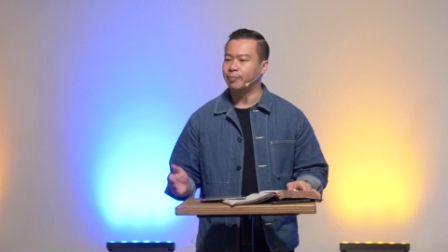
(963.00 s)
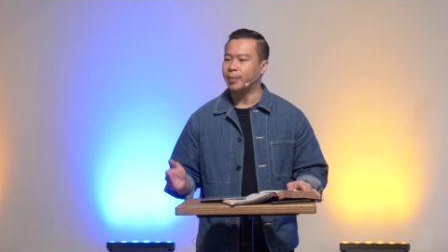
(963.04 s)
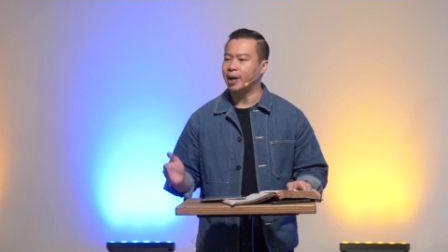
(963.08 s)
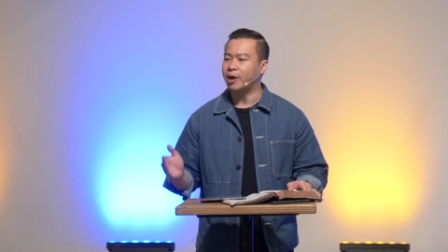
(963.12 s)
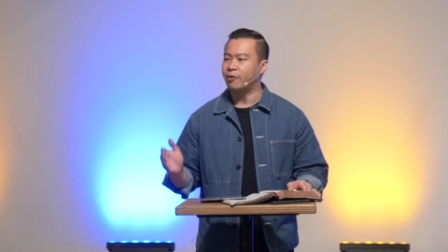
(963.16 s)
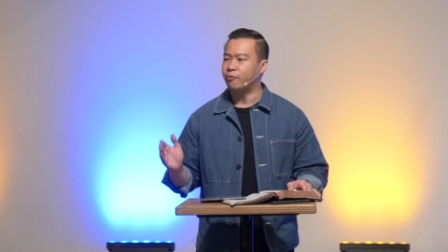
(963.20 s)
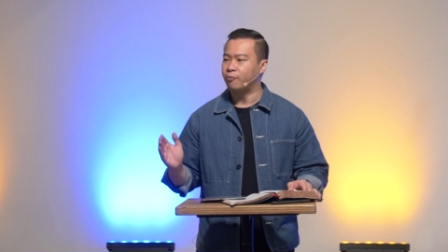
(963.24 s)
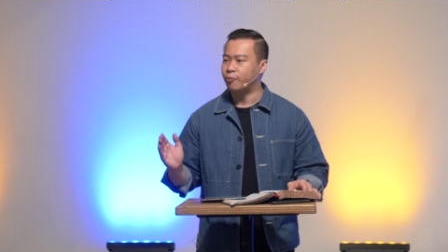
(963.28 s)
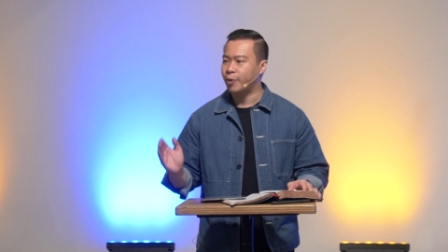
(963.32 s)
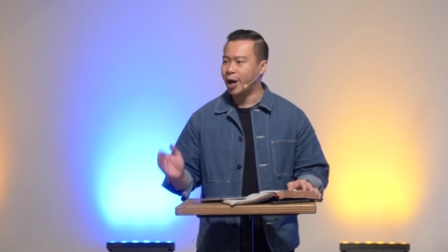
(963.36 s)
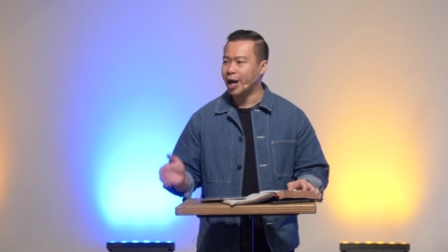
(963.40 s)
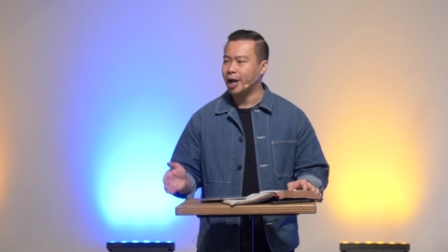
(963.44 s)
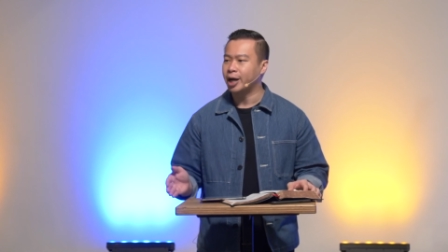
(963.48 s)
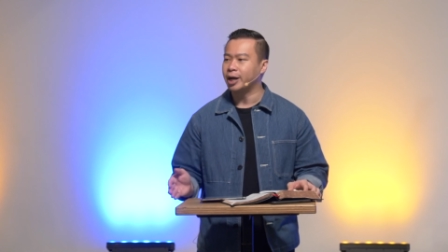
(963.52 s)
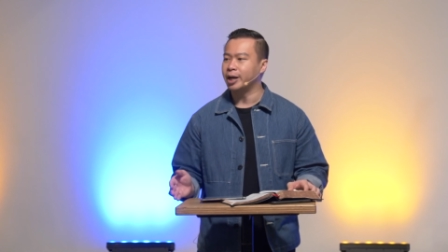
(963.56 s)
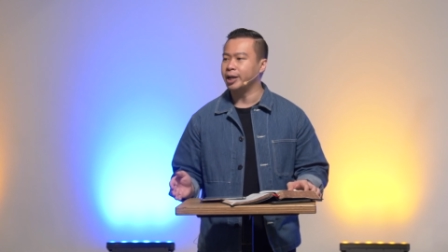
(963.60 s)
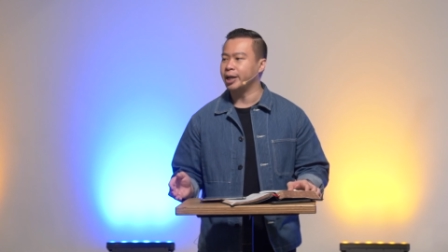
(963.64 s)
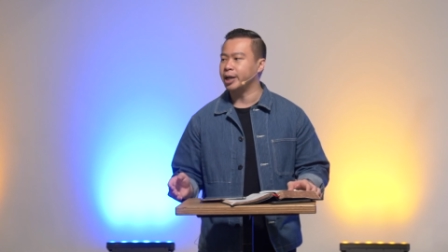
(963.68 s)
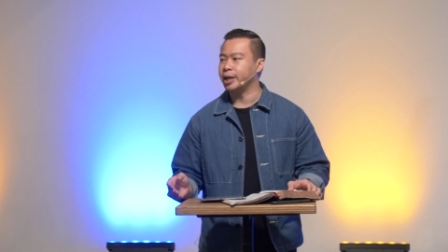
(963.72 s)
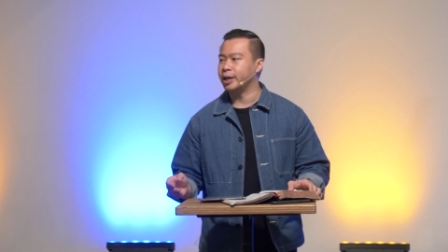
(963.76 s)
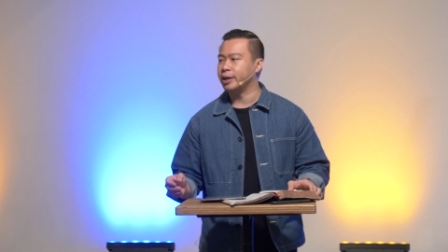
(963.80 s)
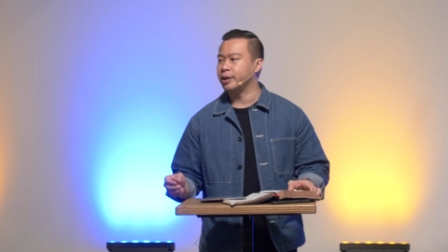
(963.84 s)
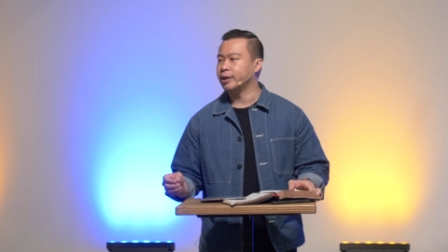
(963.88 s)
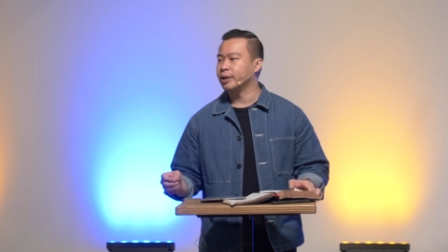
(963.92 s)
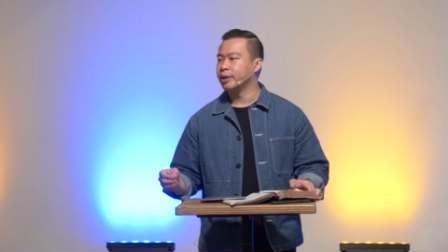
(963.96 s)
but
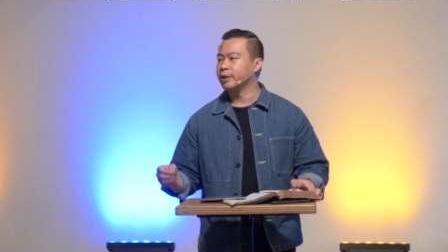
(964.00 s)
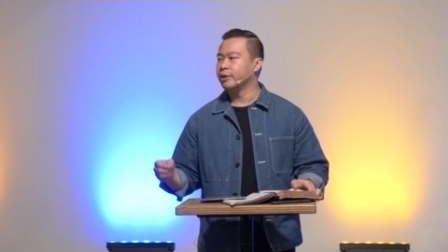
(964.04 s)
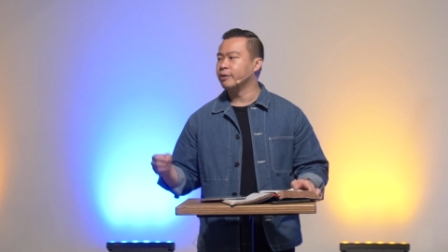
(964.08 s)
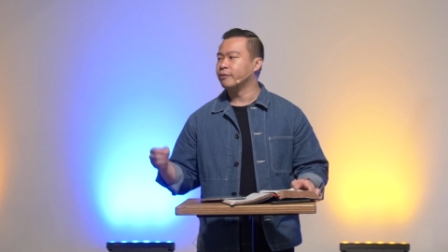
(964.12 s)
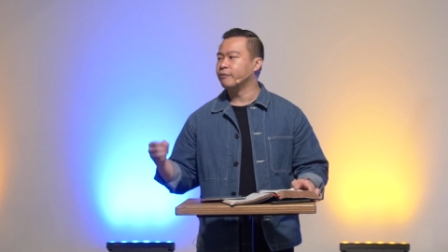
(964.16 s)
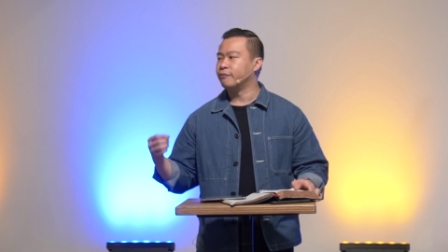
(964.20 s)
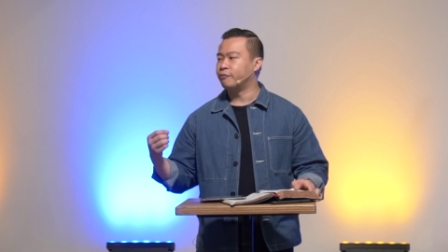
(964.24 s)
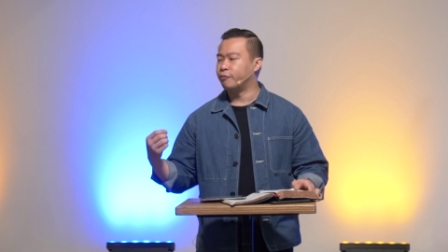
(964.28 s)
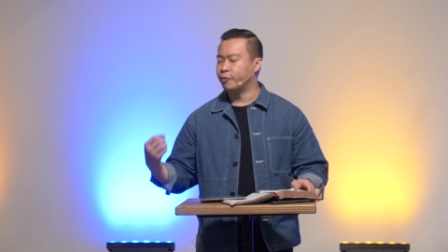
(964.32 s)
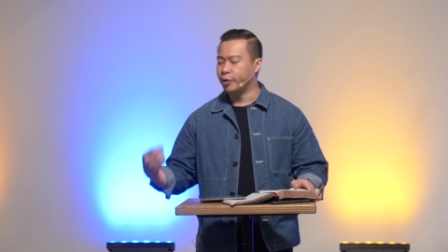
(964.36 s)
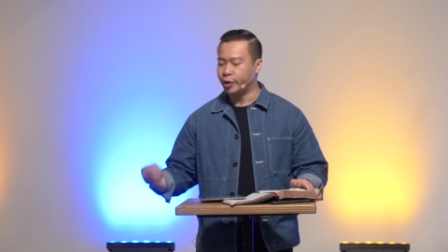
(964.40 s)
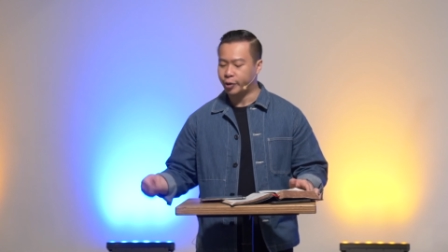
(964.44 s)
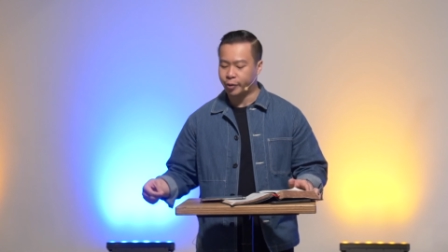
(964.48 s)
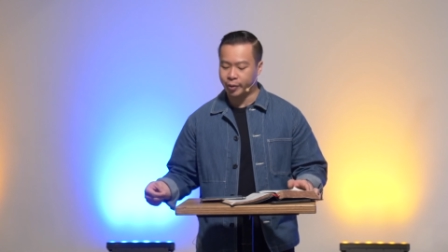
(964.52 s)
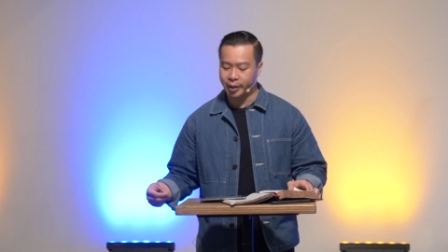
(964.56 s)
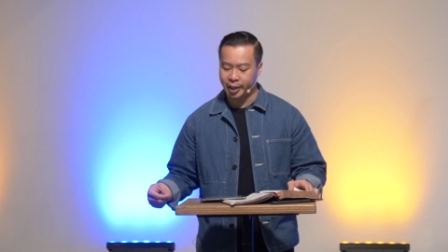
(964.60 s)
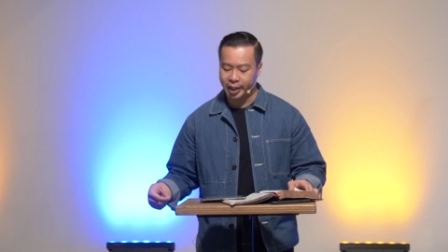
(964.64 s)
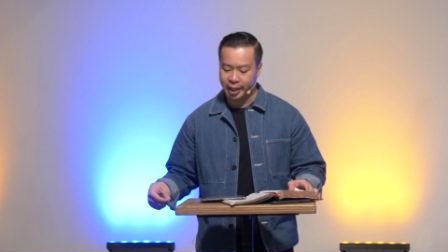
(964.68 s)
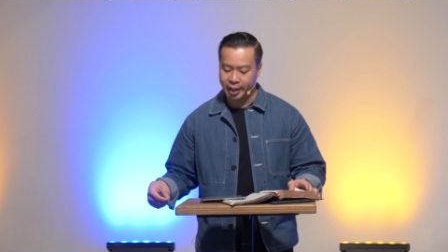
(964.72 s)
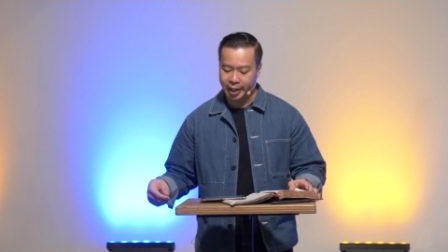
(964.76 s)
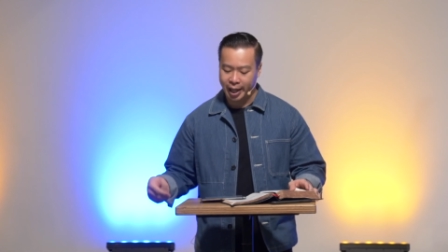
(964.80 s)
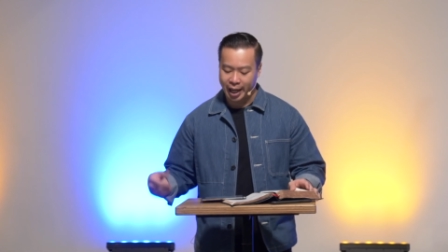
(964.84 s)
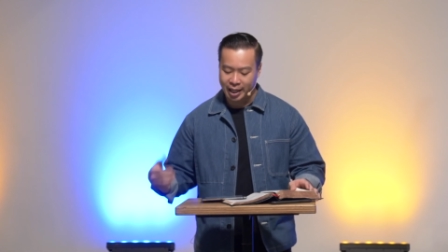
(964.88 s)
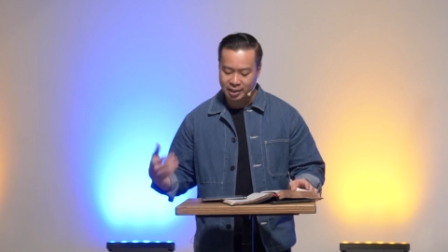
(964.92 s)
regularly, frequently,